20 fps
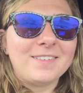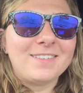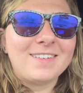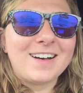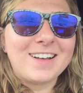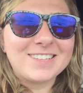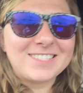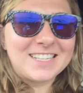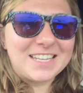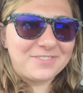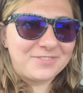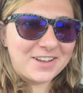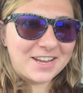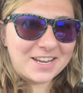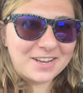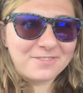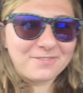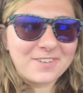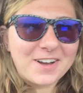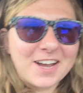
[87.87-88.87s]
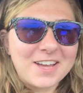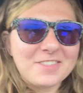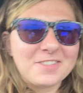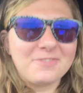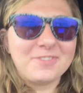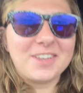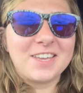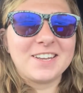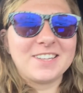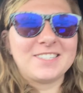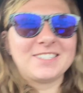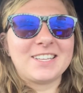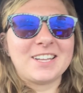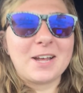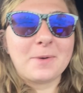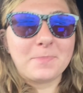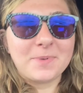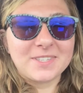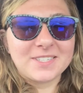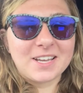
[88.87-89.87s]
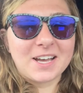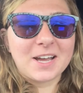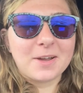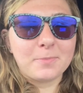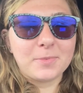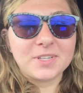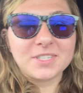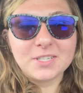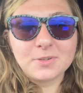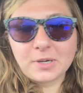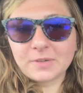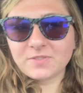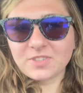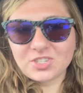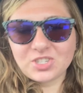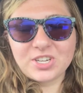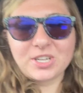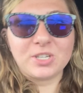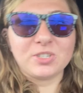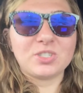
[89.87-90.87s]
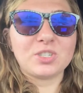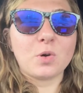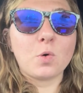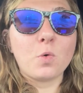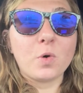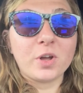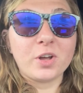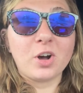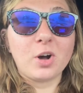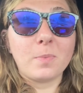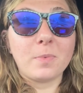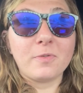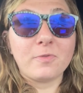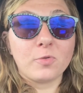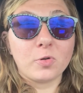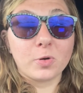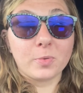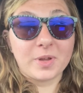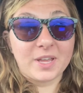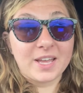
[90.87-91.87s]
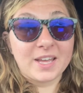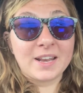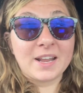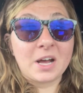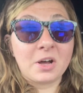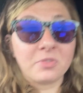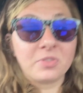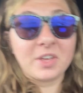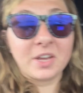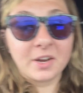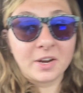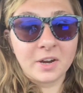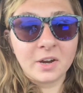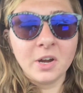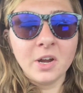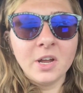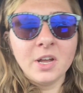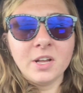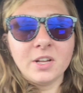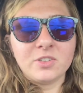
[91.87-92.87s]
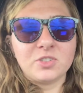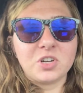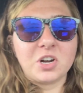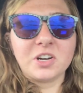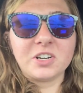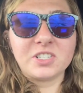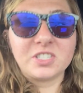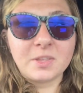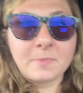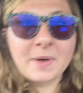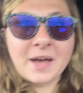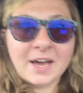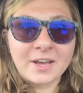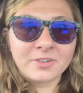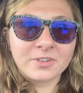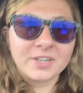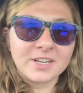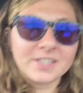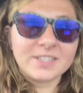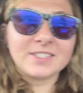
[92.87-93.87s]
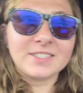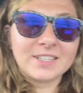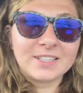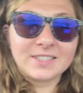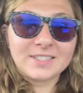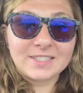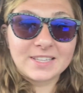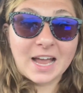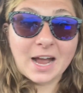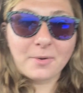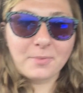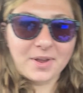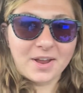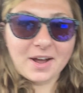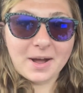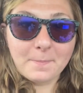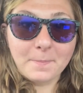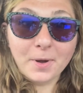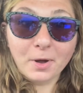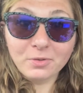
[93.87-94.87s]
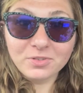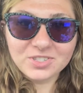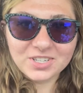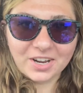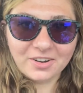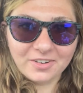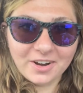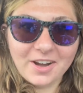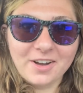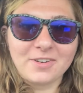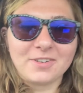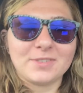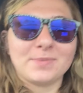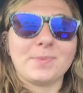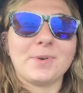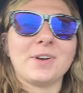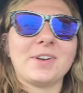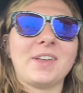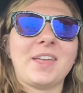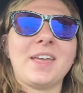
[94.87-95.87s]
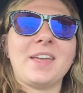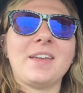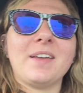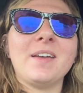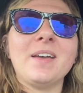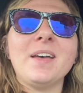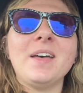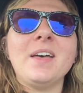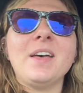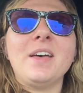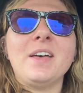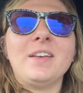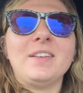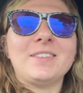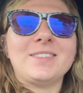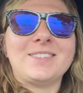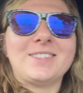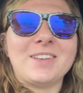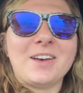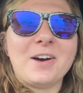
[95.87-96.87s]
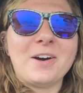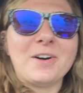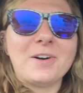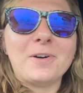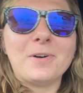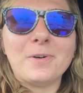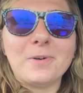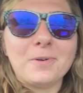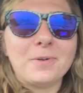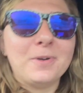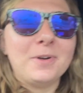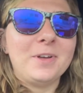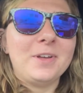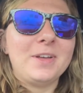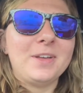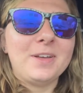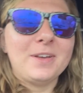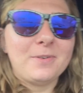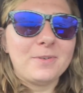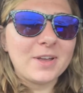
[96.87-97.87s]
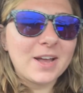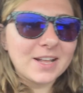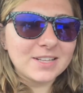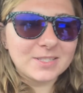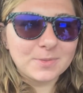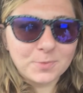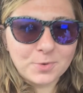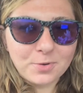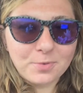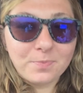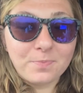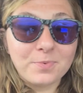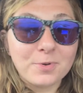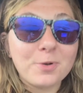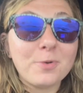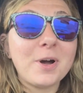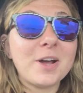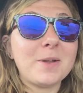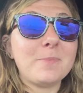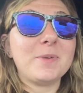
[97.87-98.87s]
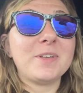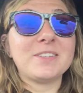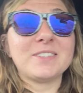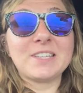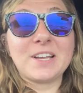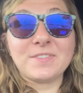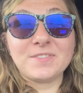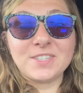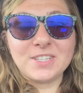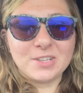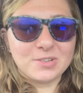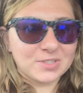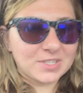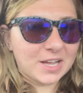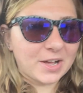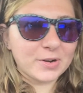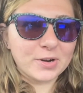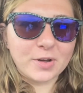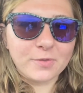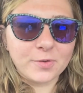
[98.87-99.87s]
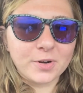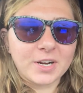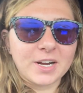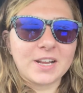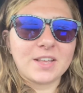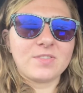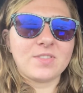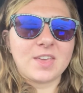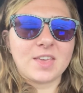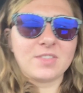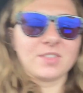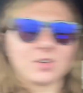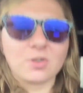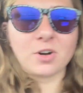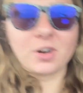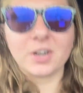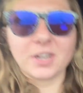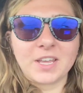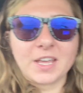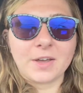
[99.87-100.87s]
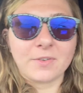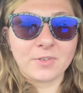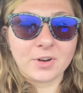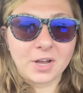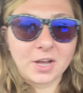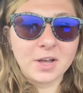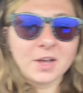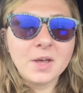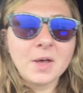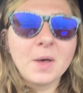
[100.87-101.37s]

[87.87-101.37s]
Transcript: I'll see if I can find them and get it set up in time. We do have to change the oil before we head out there, charge the batteries, since now we got both generators working. So we got quite a bit of stuff to do, so I don't know if we're going to get the in-the-car camera.